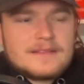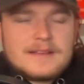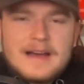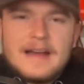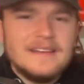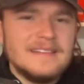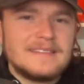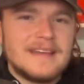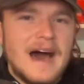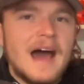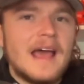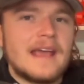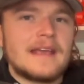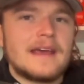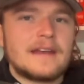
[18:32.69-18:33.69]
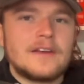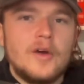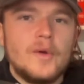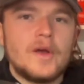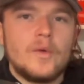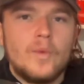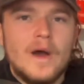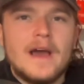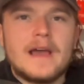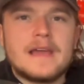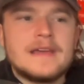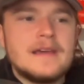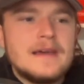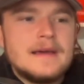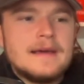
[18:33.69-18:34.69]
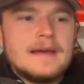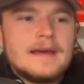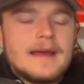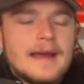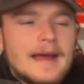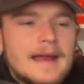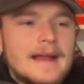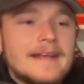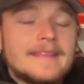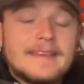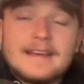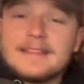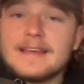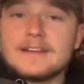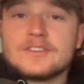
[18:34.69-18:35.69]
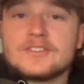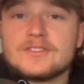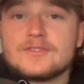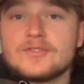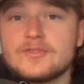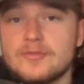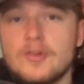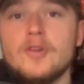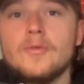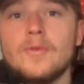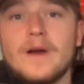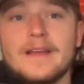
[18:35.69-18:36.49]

kind of dying and going away. And I think that's true.